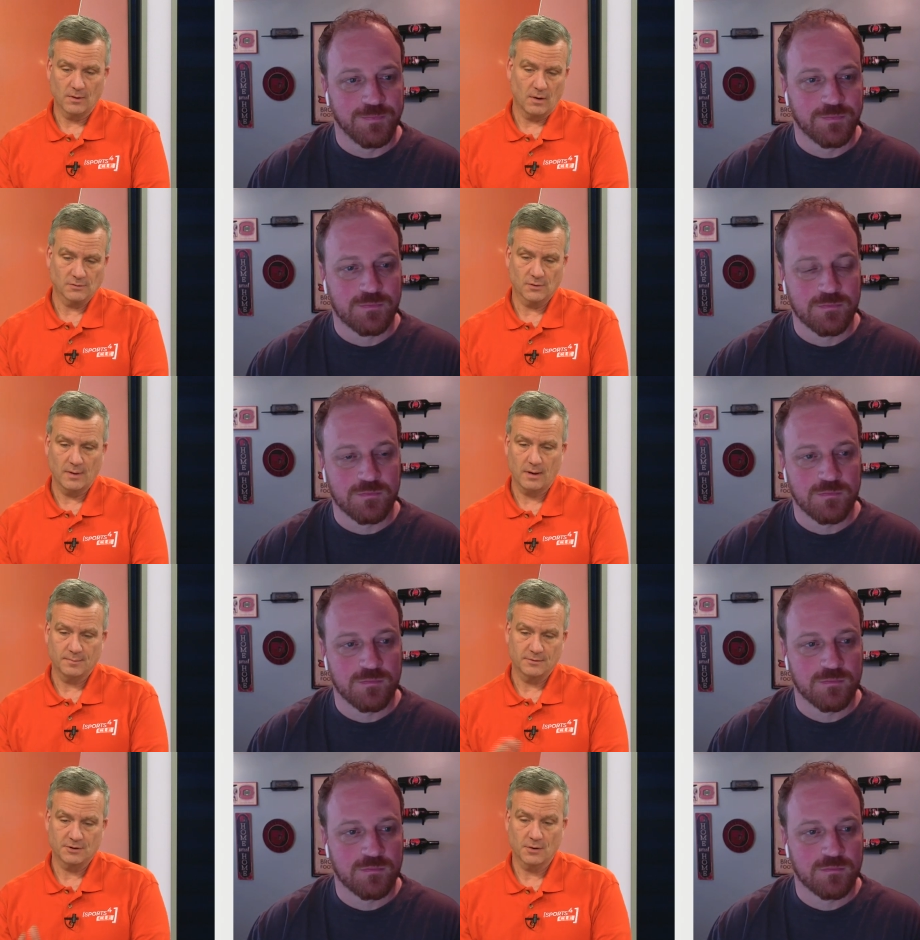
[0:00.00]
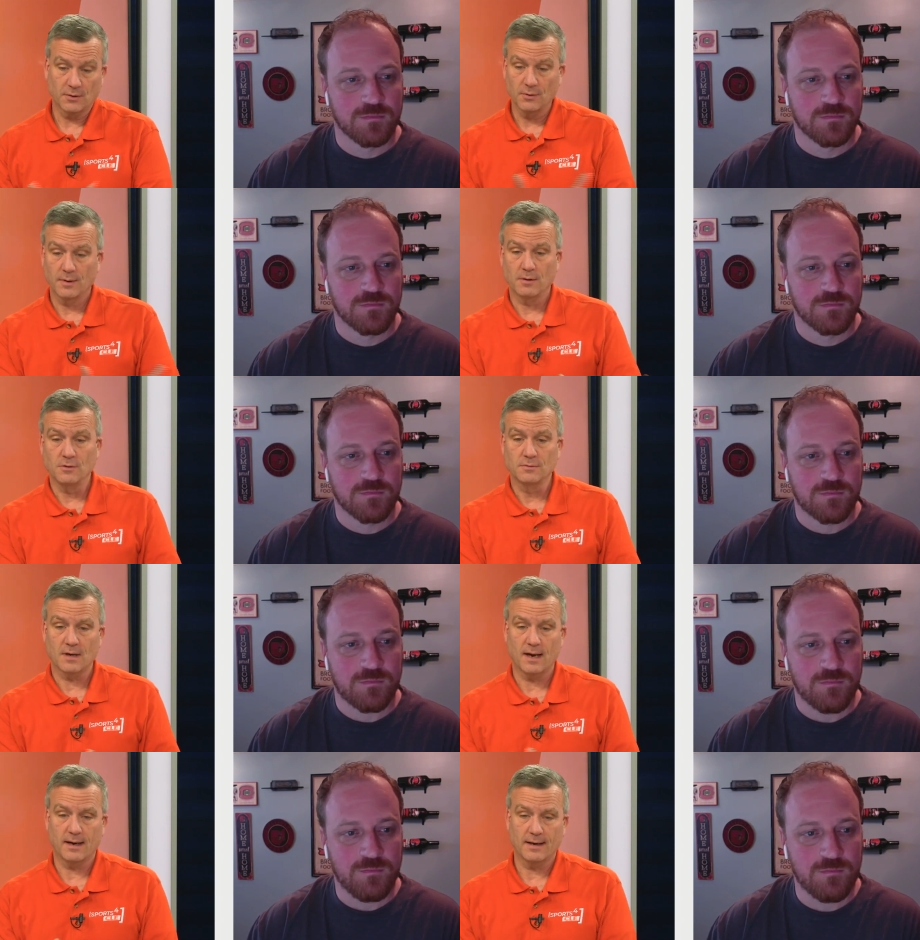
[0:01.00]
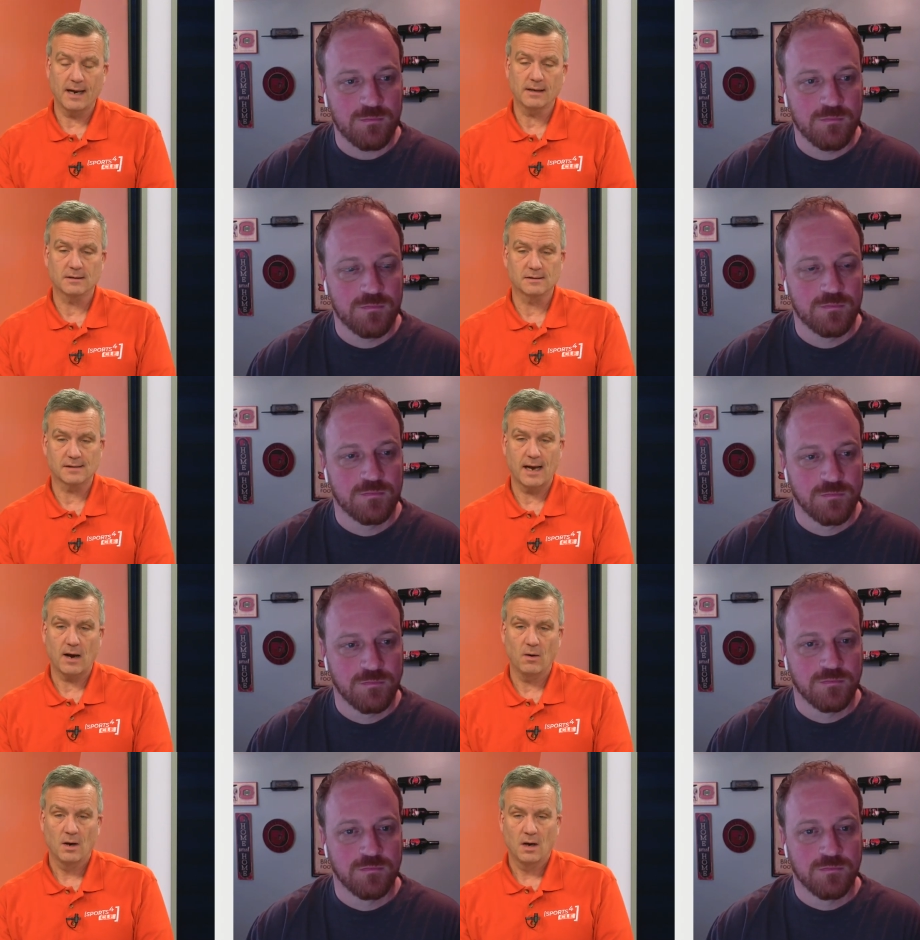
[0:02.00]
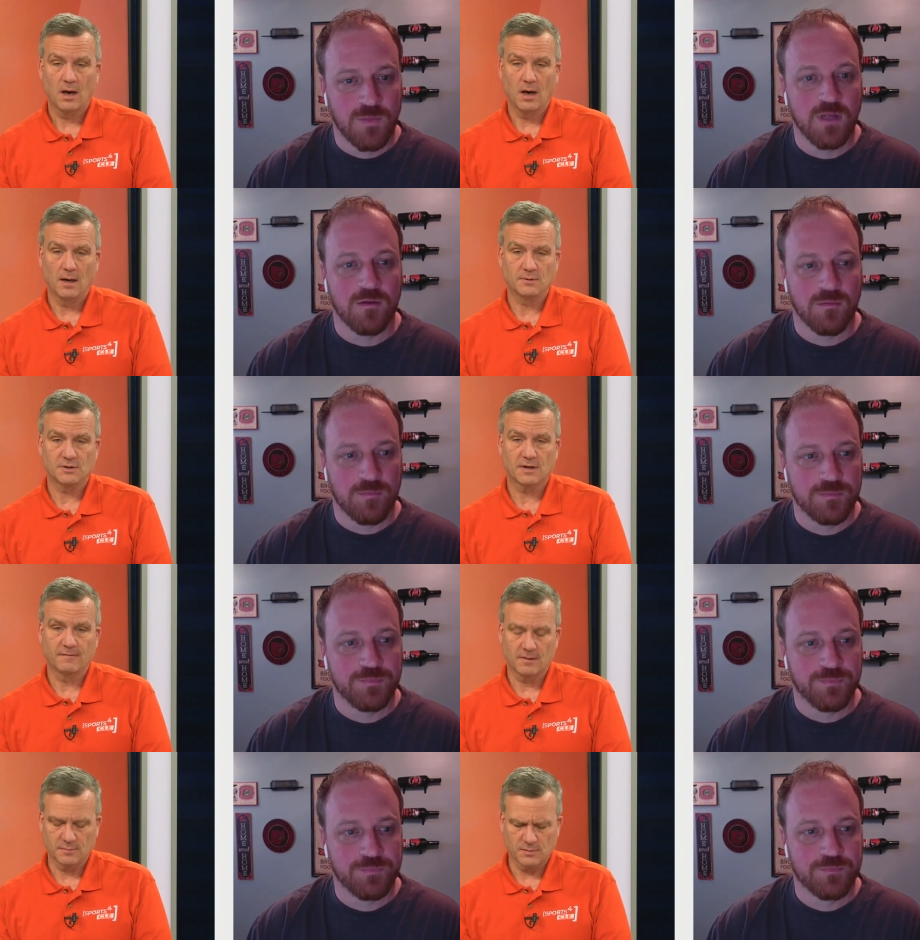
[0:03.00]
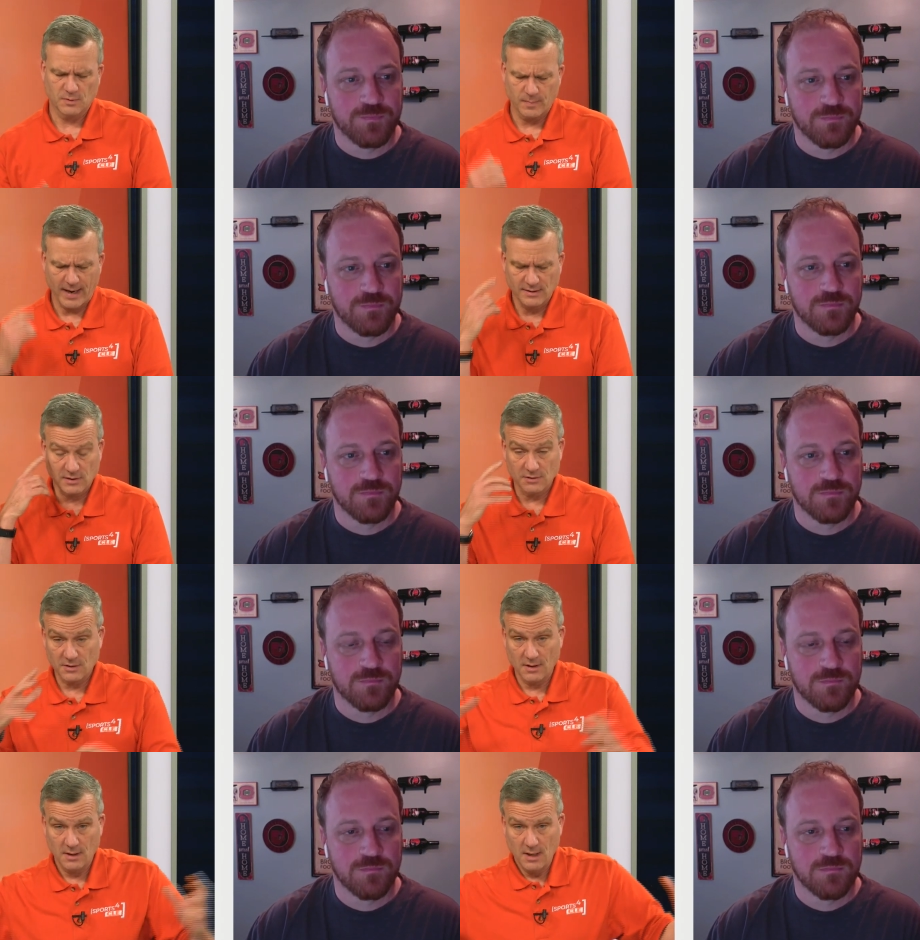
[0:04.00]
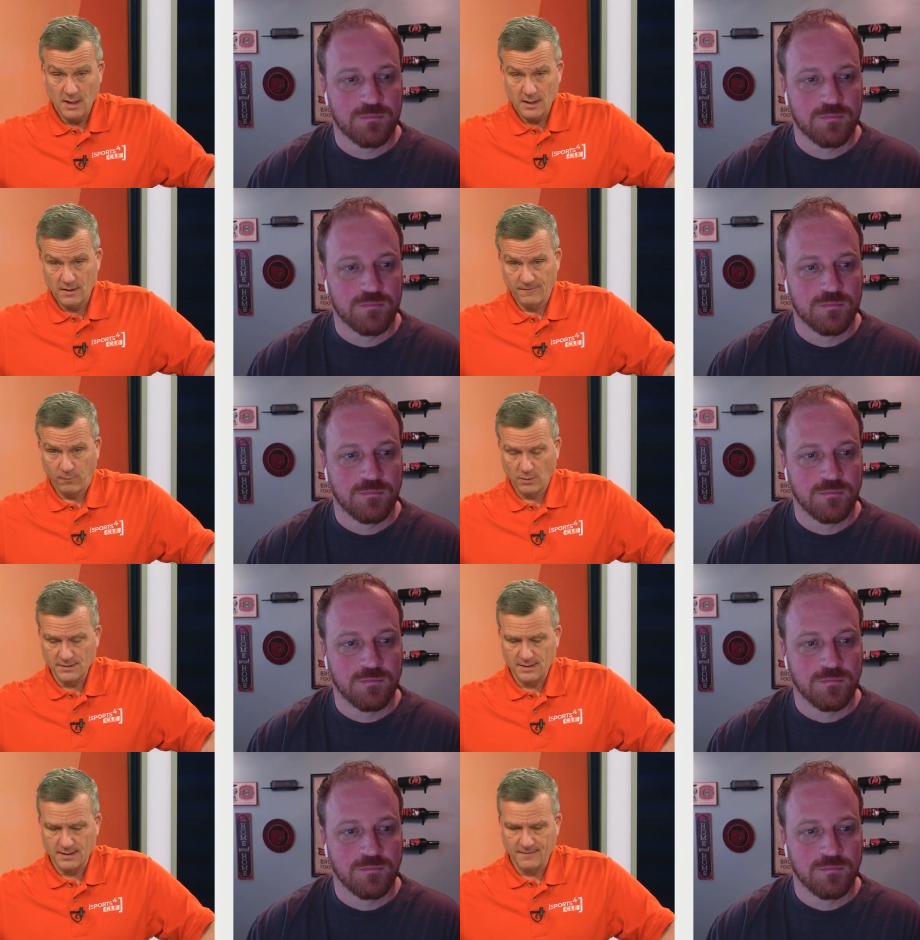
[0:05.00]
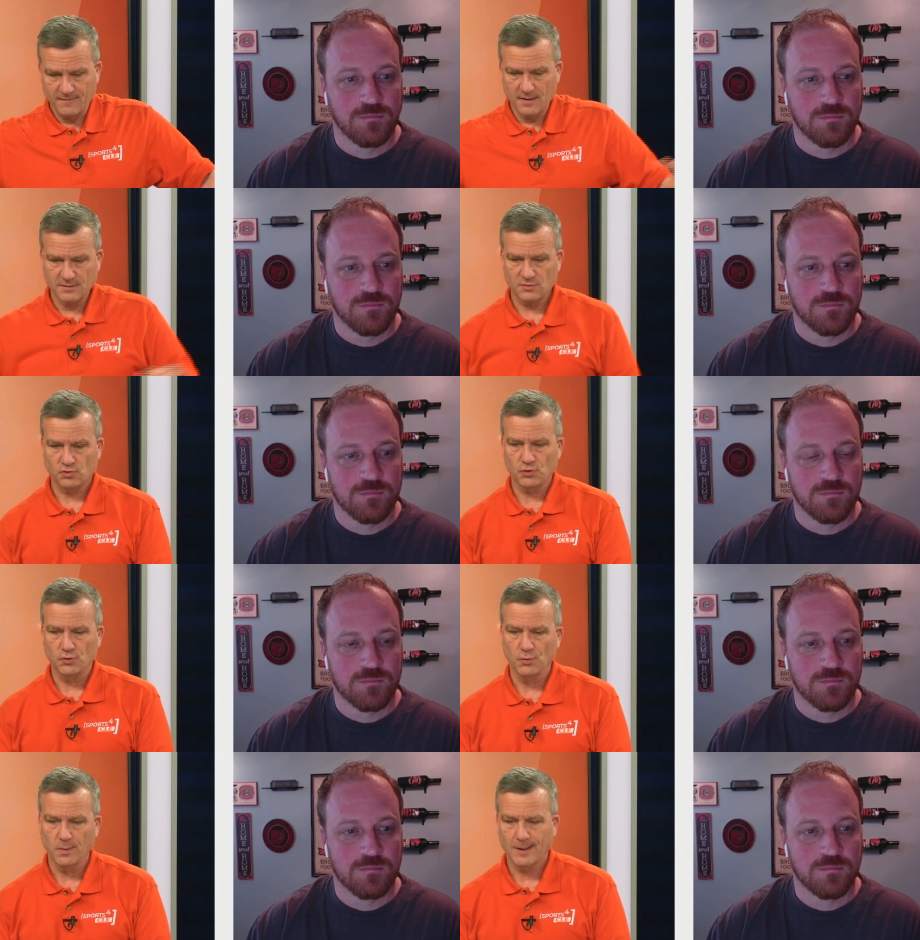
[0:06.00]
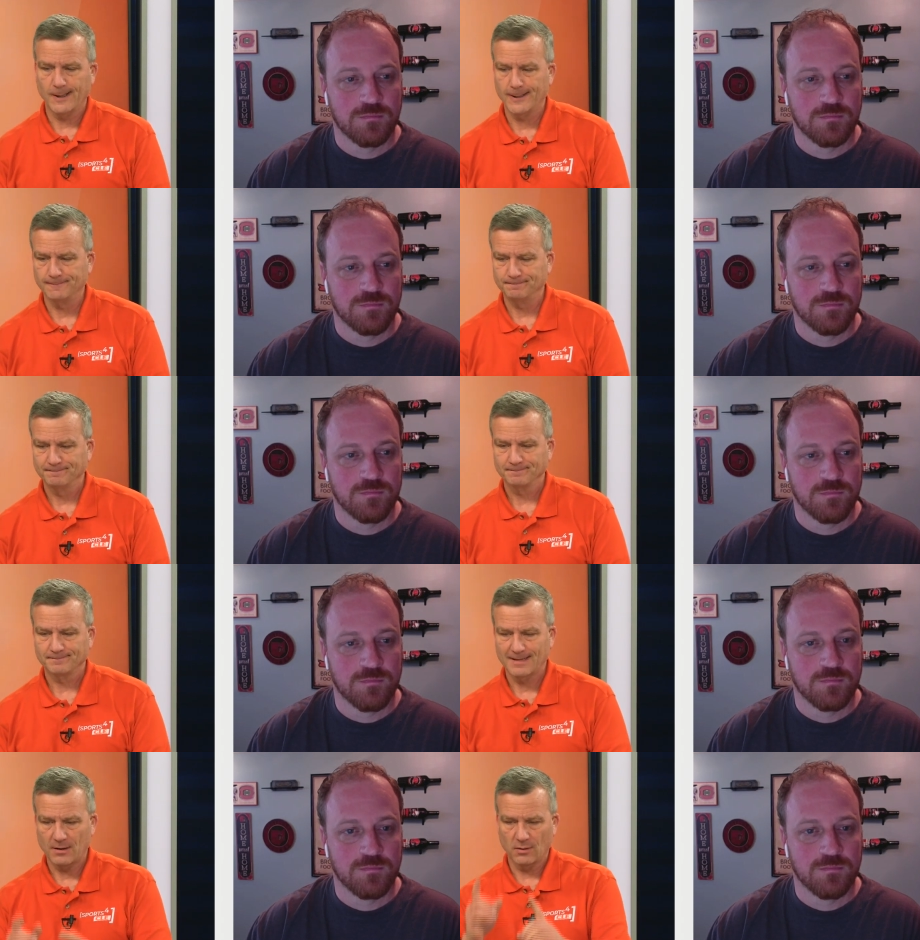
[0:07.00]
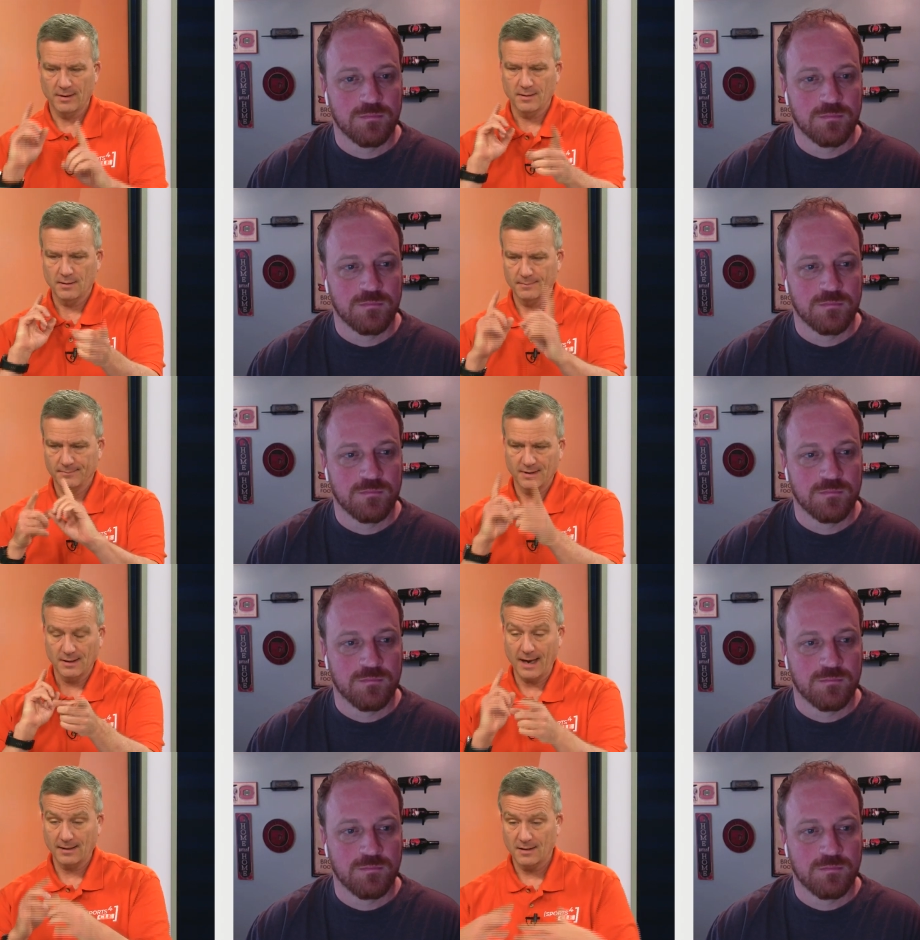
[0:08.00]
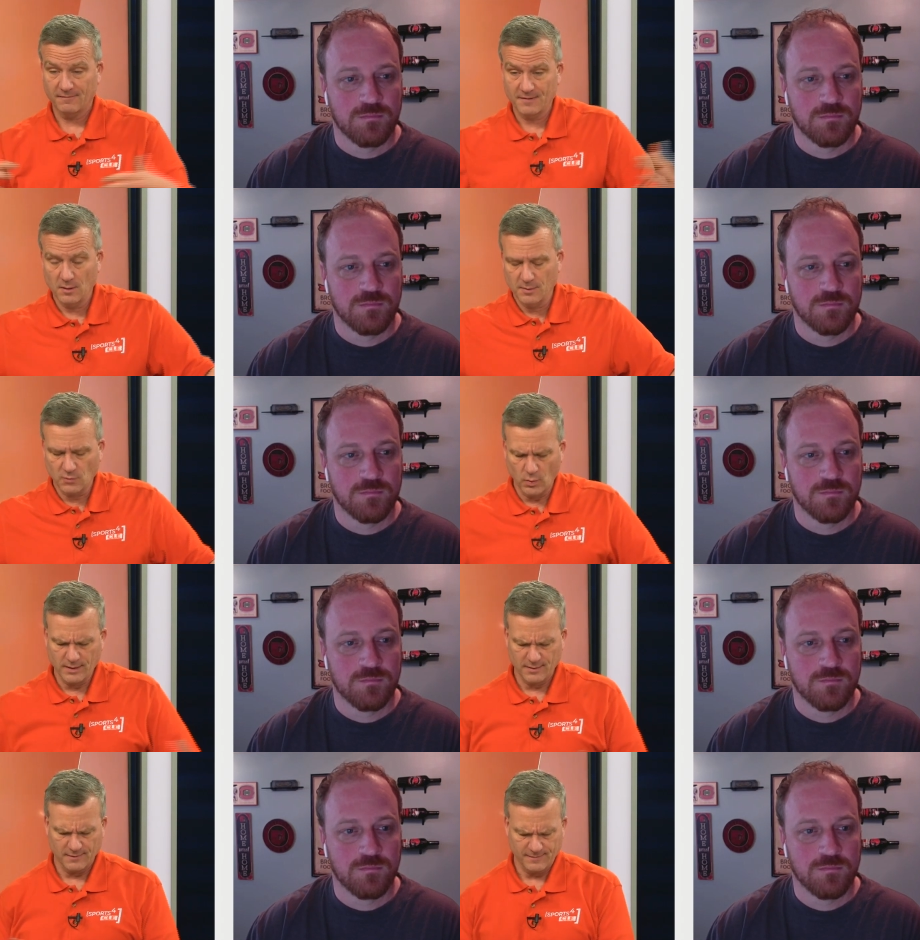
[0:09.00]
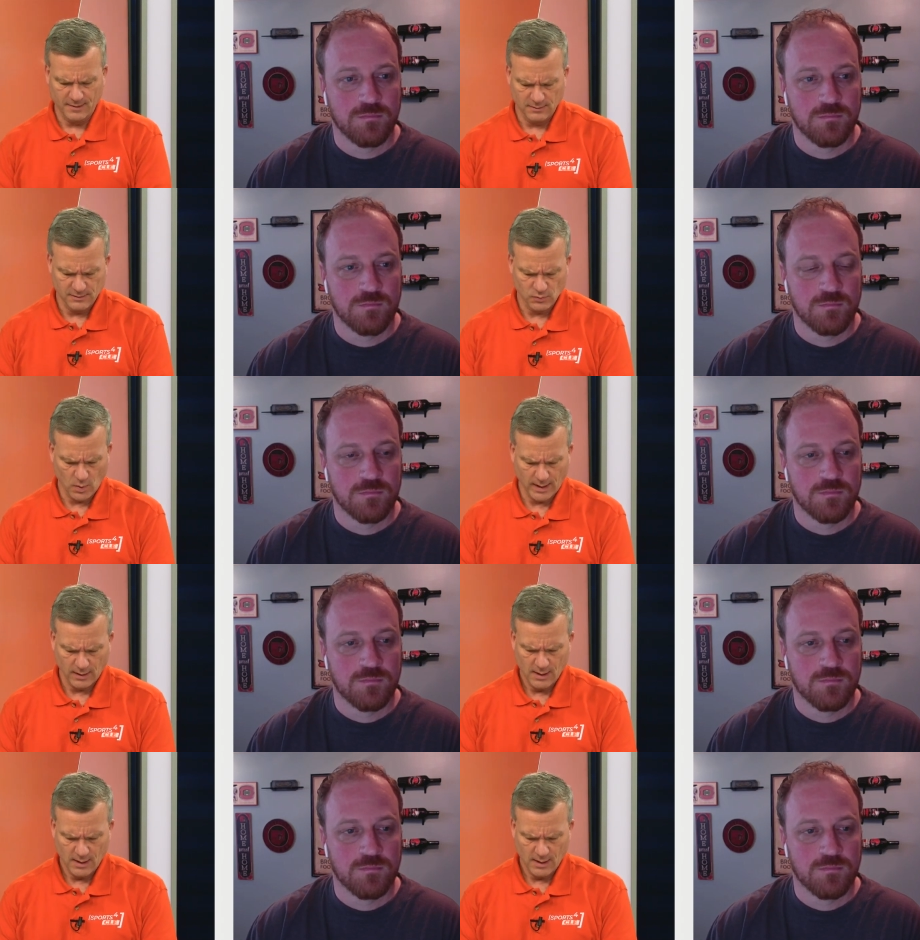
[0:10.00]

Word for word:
Speaker 1: also help Njoku and the new tight end, Aikens, now, just giving him some space, because you force the defense to not only the length of the field but the width of the field as well.